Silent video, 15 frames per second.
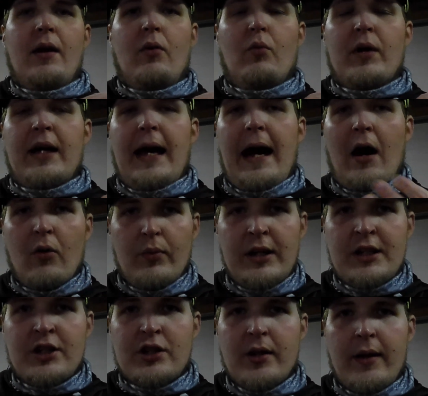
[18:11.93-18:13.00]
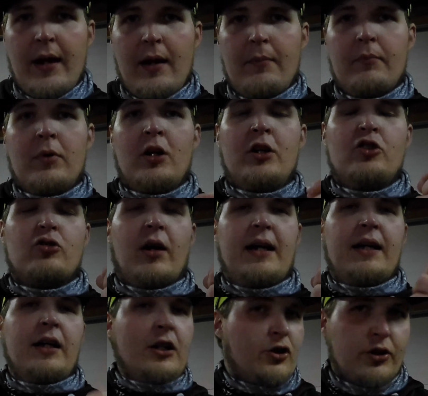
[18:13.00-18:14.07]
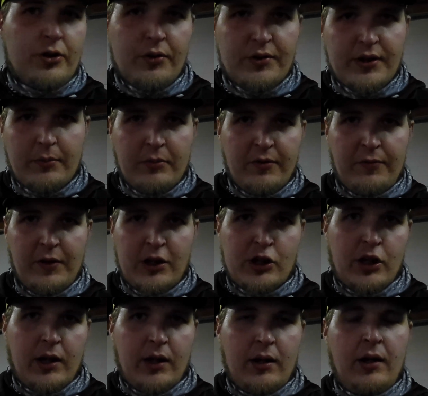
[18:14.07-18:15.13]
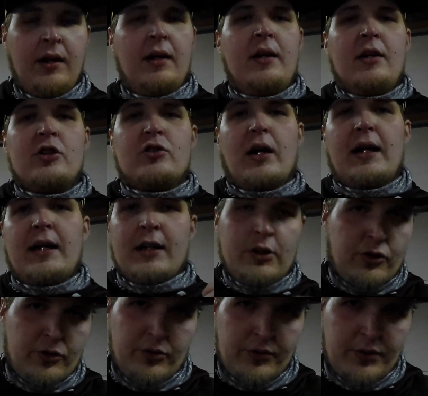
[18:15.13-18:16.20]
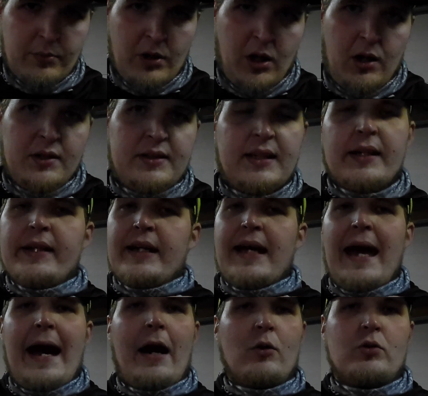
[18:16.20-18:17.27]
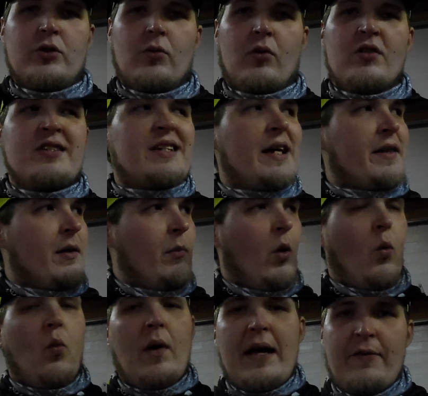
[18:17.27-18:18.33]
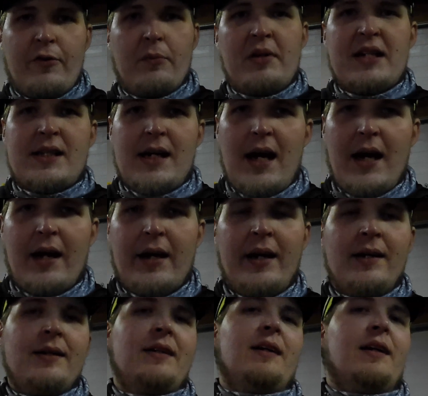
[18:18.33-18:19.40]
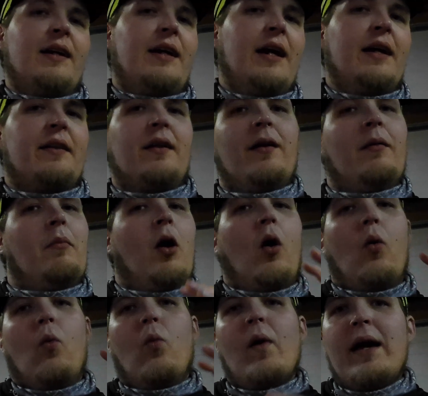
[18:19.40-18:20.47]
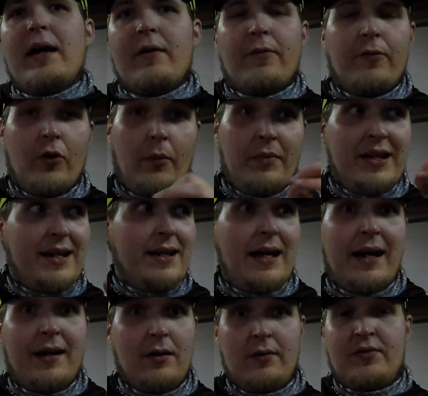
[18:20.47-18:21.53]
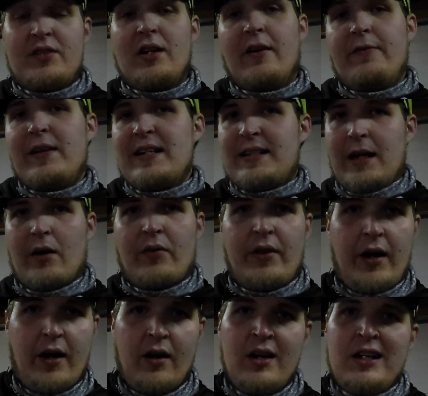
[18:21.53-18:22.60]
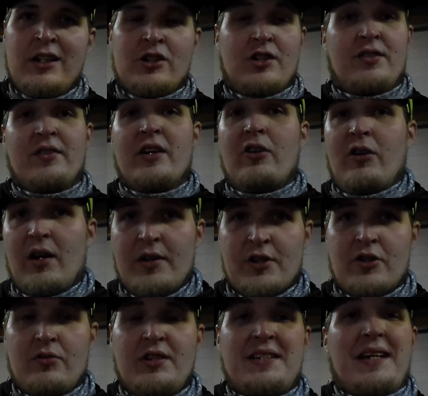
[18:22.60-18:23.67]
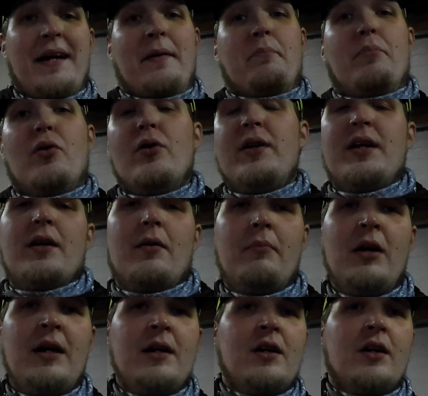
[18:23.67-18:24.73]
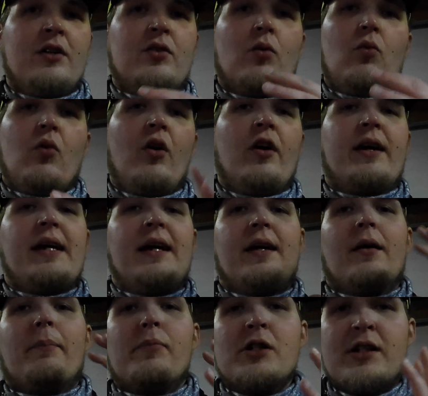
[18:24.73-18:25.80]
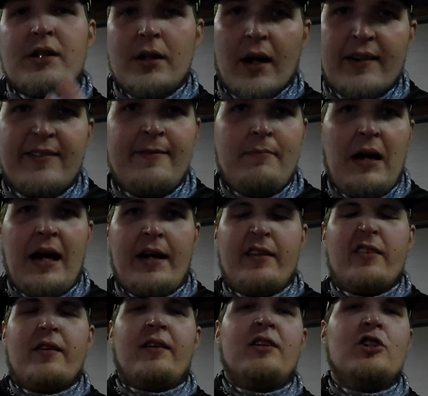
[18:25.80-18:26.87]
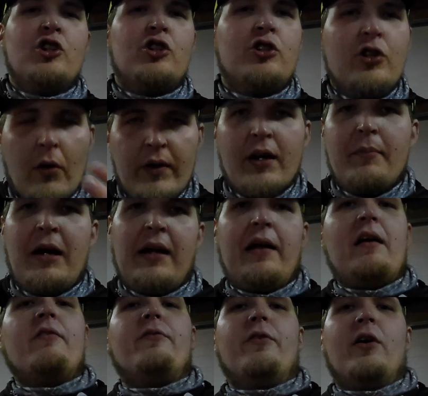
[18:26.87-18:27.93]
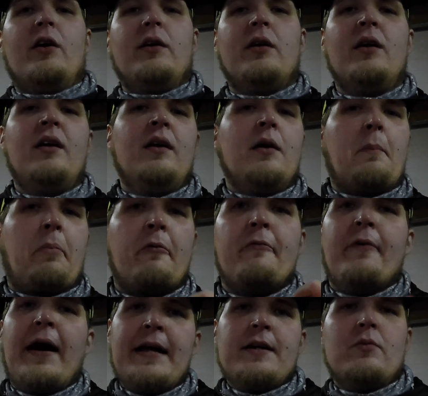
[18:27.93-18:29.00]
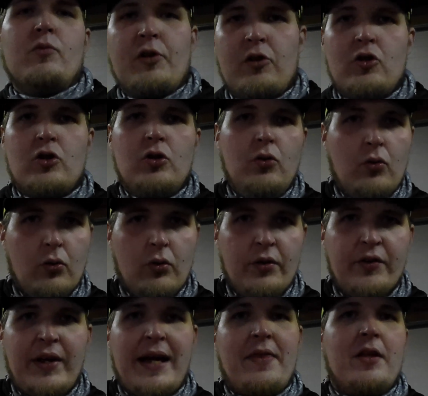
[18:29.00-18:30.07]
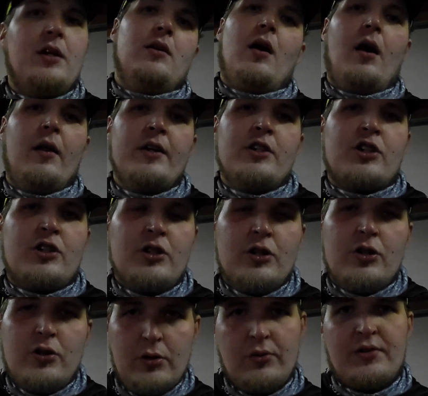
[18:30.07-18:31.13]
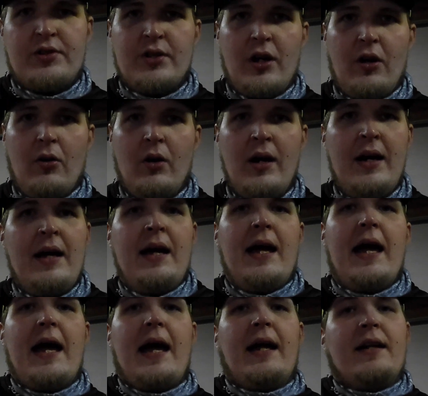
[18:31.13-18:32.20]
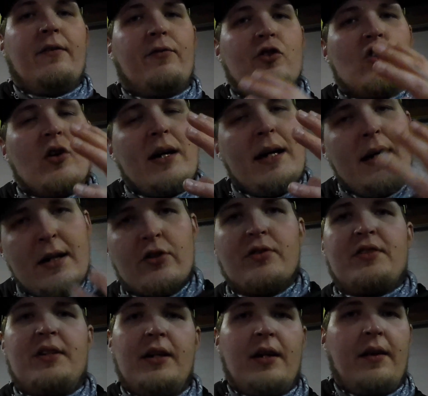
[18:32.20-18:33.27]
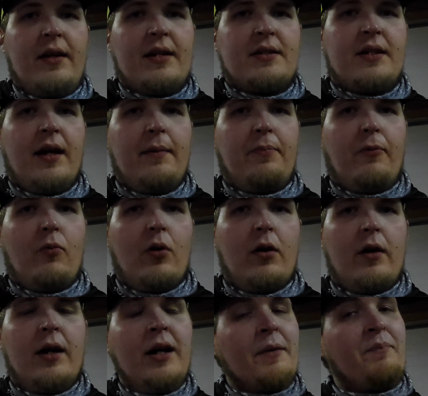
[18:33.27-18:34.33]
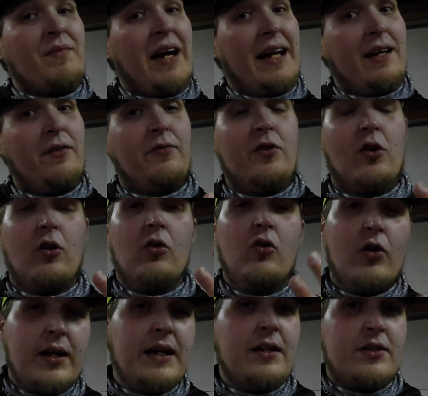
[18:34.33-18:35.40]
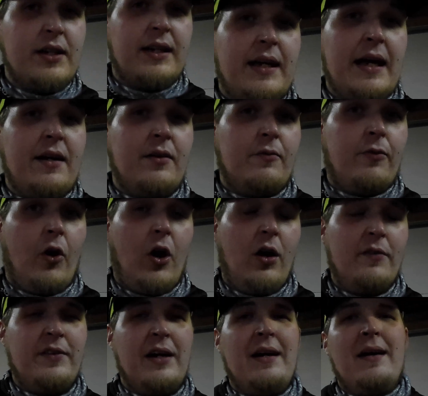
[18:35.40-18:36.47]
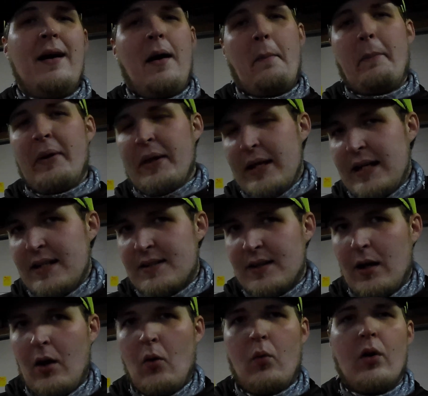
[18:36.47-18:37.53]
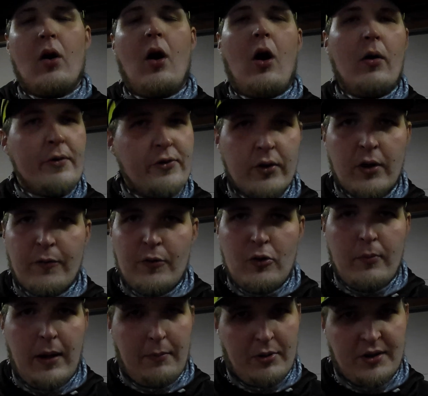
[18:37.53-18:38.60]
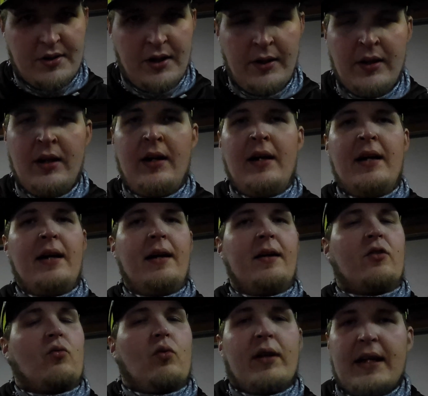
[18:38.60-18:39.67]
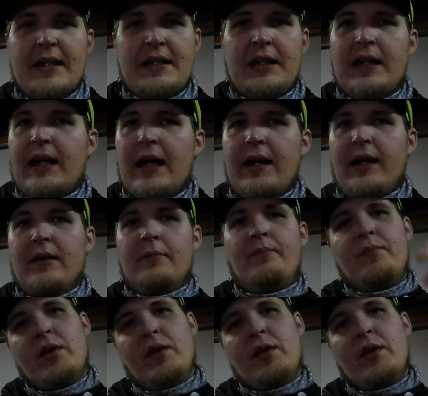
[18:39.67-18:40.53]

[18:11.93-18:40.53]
We outreach to them, try to introduce them to fishing, try to introduce them to hunting, the outdoors, get them away from the tech, get them away from the negative stuff that's out there, just lingering around the streets, and putting them to work in a productive manner, showing them how to have fun, providing them with the tools and the knowledge to do so. And if you're interested in this type of work, and if you get involved, please, we're always looking for new members. It's really easy to get in.